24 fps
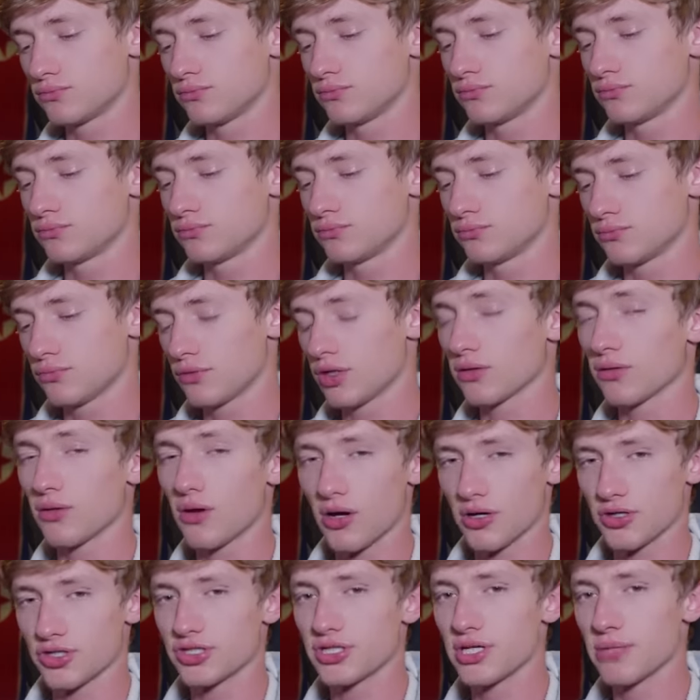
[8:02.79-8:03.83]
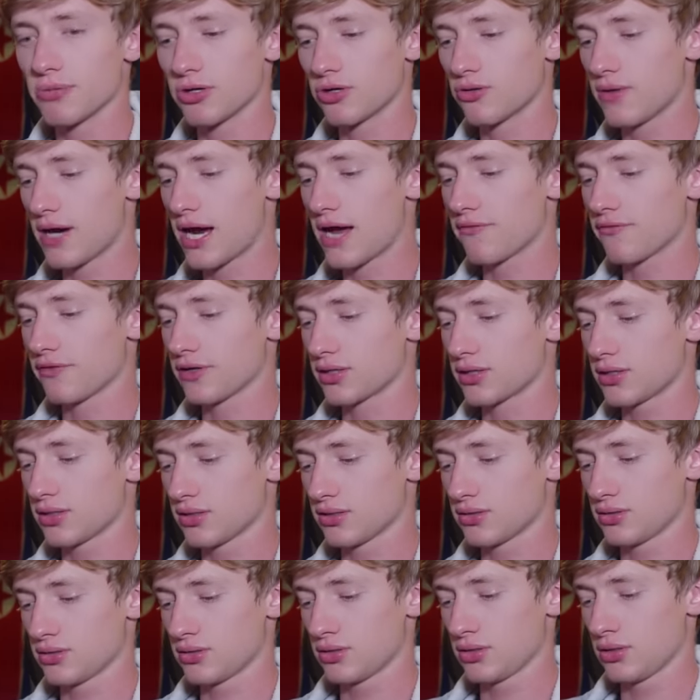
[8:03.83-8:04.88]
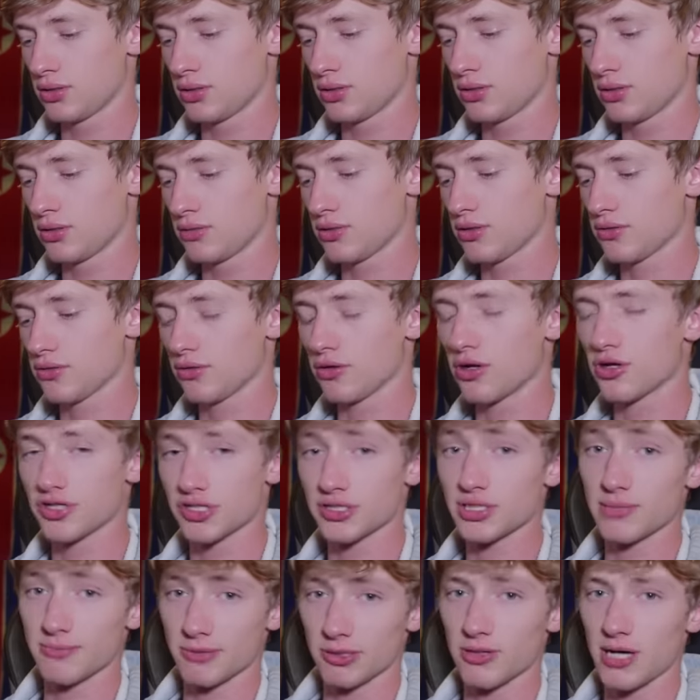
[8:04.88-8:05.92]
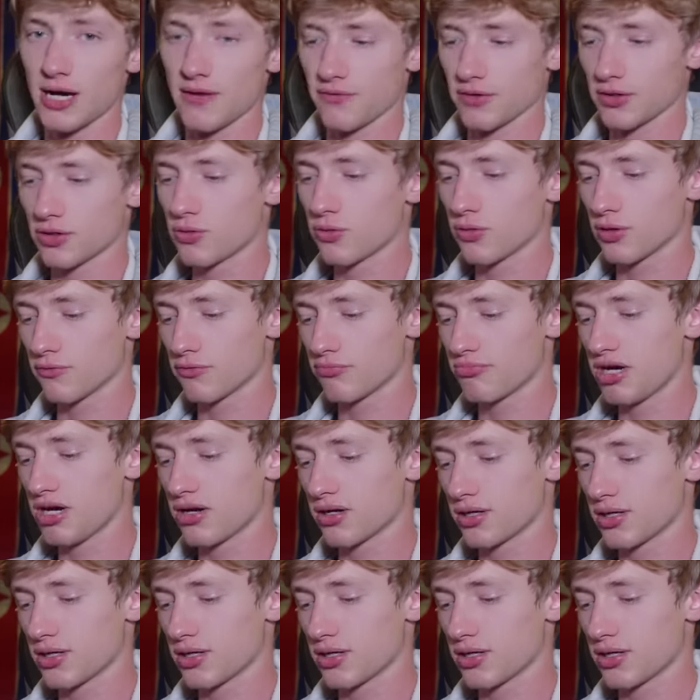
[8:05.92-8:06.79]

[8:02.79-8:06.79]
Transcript: their large demographic. They're the largest demographic core of America.